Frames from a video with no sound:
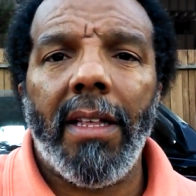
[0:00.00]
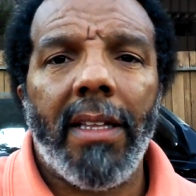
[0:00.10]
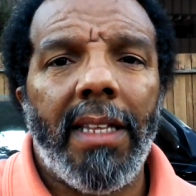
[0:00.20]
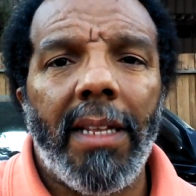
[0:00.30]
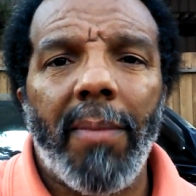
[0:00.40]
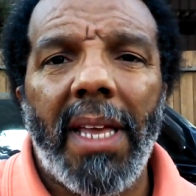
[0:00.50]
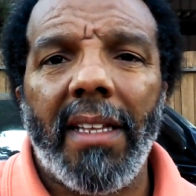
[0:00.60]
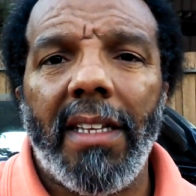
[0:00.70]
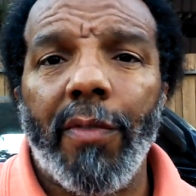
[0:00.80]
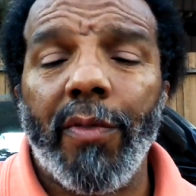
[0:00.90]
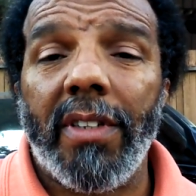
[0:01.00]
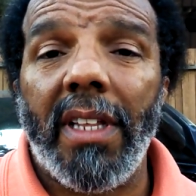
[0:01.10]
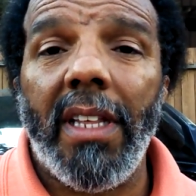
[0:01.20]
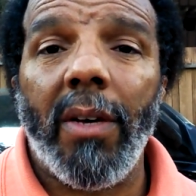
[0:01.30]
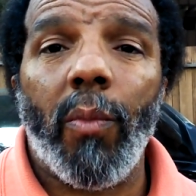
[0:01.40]
it didn't make a difference
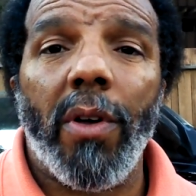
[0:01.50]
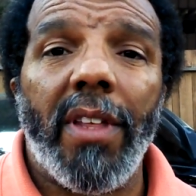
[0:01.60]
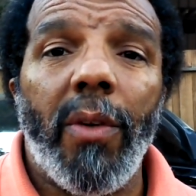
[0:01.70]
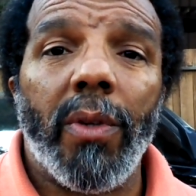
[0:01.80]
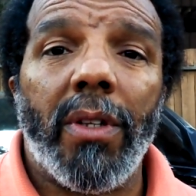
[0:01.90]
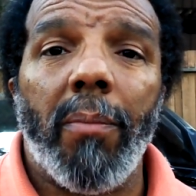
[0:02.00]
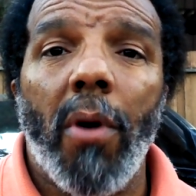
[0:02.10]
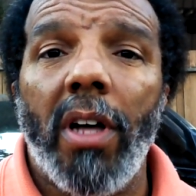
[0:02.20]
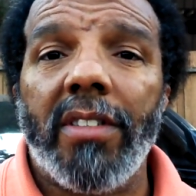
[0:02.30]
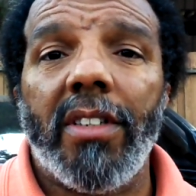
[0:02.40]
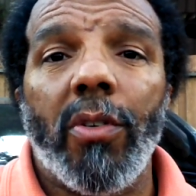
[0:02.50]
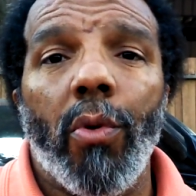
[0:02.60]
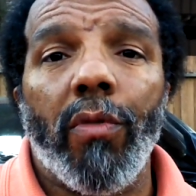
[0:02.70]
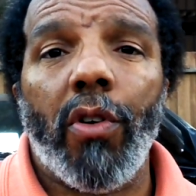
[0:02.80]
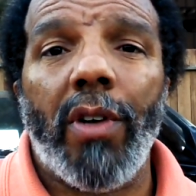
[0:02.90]
to him whether he went to Boston
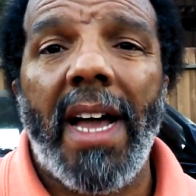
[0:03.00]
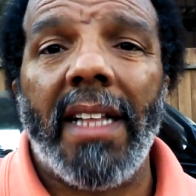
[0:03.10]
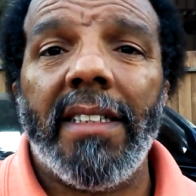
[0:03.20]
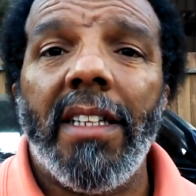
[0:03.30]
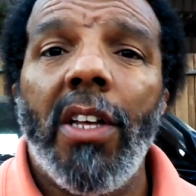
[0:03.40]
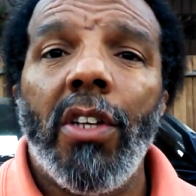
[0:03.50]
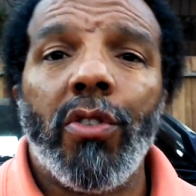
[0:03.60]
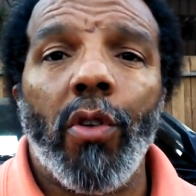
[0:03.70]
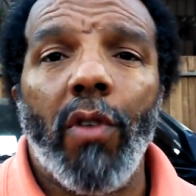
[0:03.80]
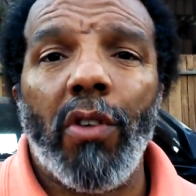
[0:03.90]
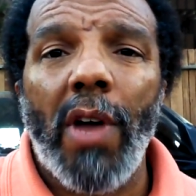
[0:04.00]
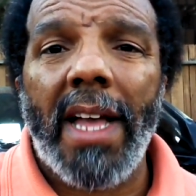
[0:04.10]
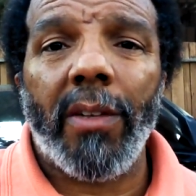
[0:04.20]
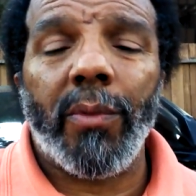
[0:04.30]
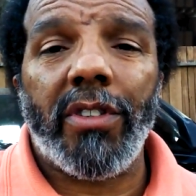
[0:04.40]
or Rhode Island. So Rhode
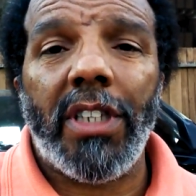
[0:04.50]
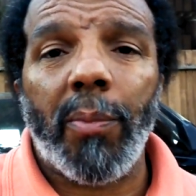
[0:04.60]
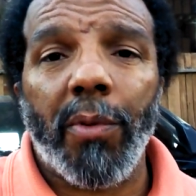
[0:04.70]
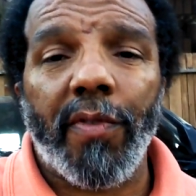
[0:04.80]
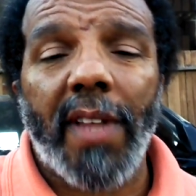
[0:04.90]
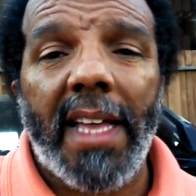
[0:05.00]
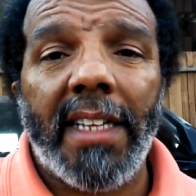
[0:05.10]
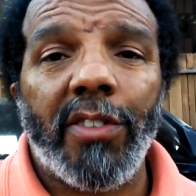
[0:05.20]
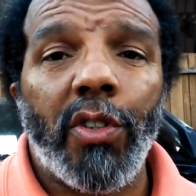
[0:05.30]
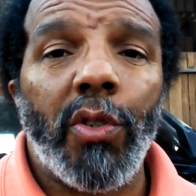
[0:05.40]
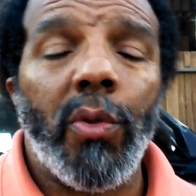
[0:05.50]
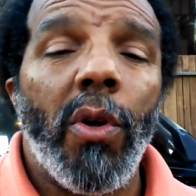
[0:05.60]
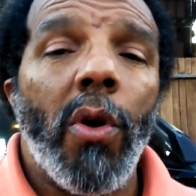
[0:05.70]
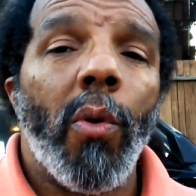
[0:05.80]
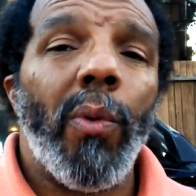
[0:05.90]
Island was cheaper to fly into.
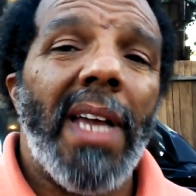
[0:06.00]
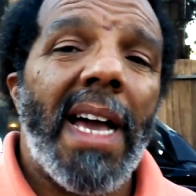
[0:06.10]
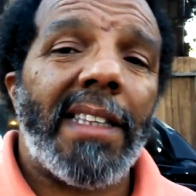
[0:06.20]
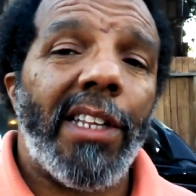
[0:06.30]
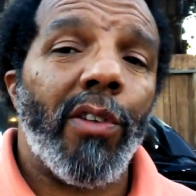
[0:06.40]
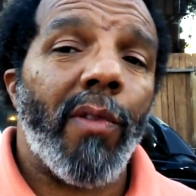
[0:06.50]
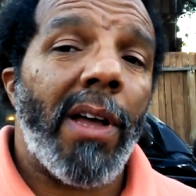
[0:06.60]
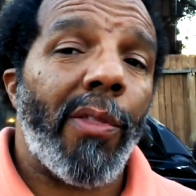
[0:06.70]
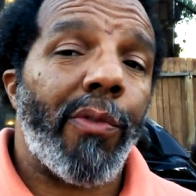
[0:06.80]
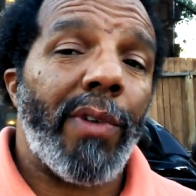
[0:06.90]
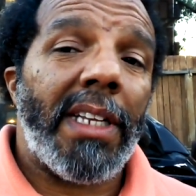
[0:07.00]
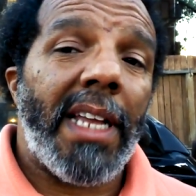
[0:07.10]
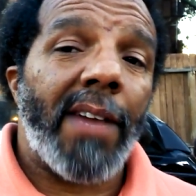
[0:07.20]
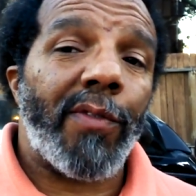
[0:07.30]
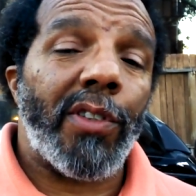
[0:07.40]
We got there around 3
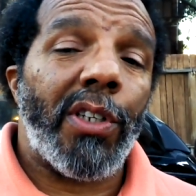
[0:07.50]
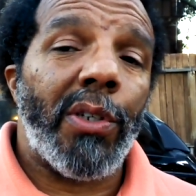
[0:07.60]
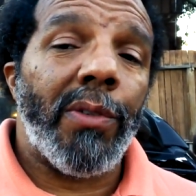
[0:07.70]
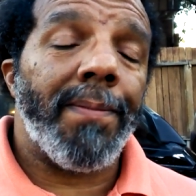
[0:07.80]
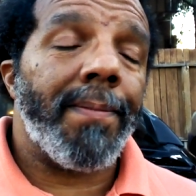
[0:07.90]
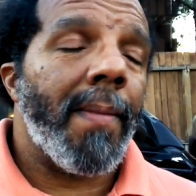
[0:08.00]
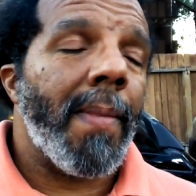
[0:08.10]
p.m.